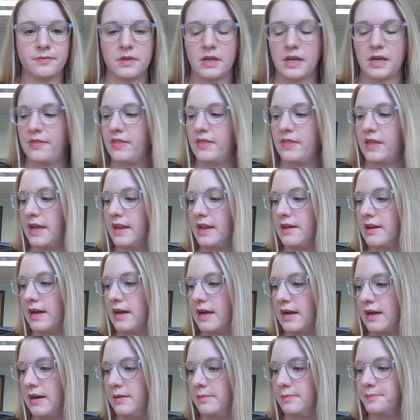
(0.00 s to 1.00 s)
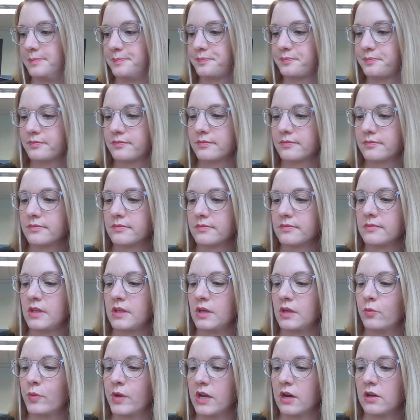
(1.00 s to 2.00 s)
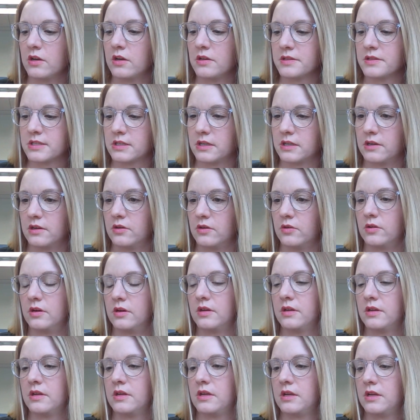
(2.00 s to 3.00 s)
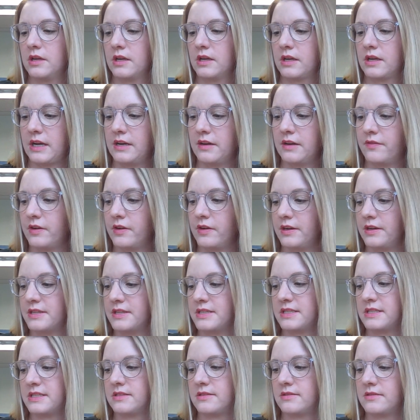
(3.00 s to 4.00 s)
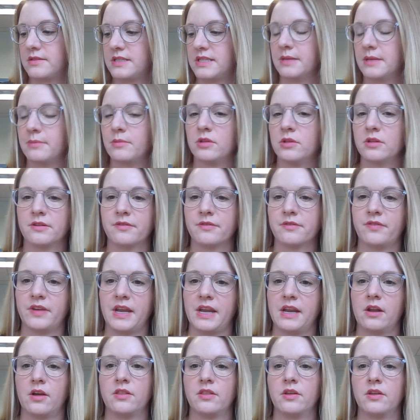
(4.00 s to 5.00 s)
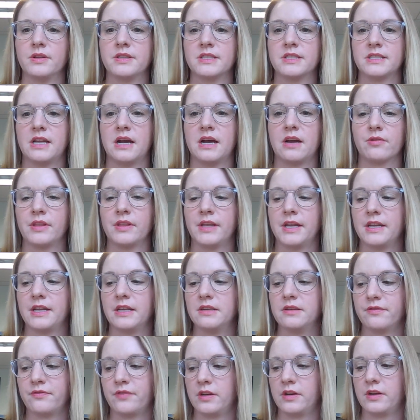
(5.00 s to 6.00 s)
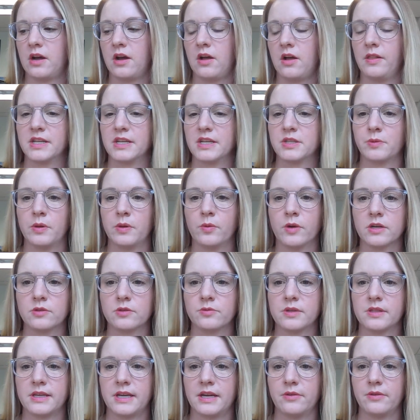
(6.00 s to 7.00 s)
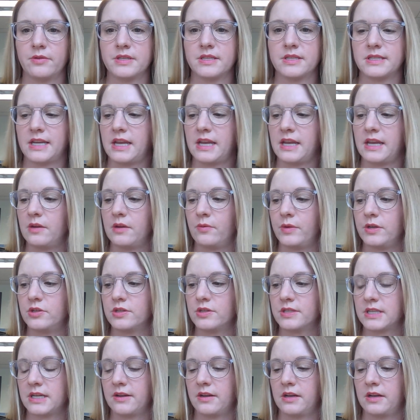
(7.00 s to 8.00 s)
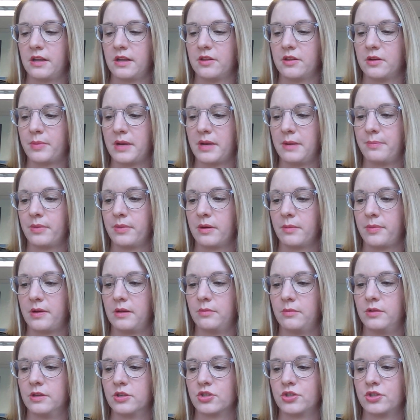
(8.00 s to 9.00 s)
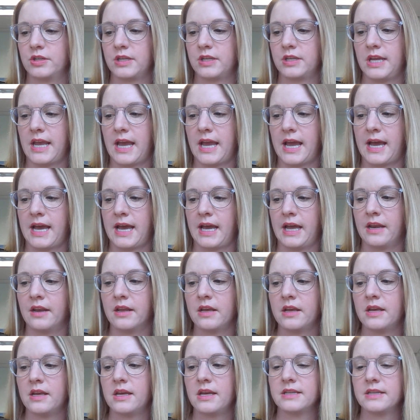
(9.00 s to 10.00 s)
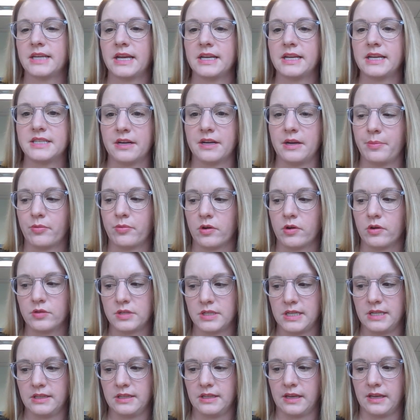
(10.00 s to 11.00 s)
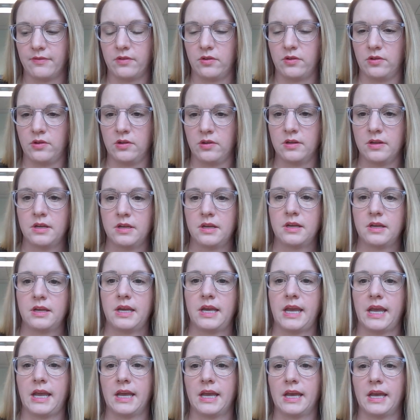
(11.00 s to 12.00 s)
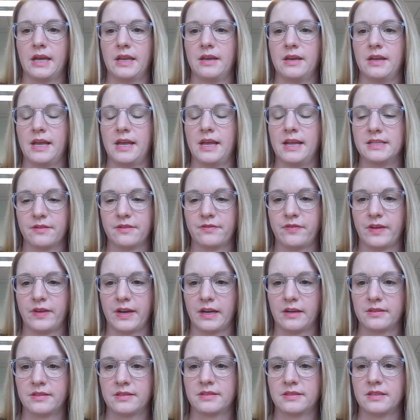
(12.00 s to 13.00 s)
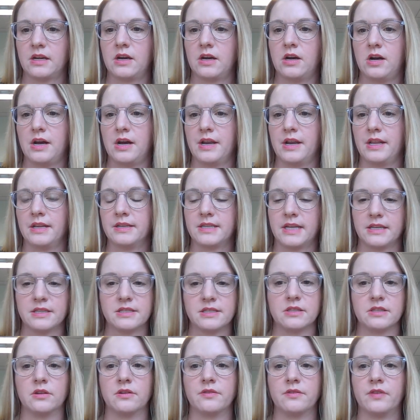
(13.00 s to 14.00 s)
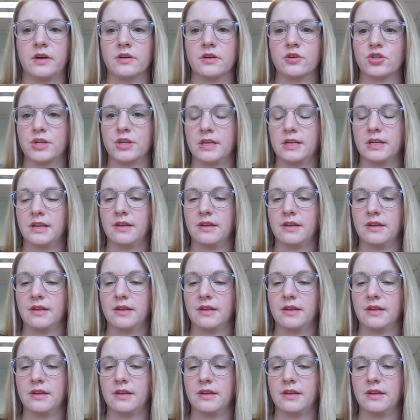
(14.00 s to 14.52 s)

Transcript: and then um, we also kind of on a s- similar vein although it's not related to phenolics we worked with iowa state and we just had another paper published looking at dietary protein level and its effects on intestinal function and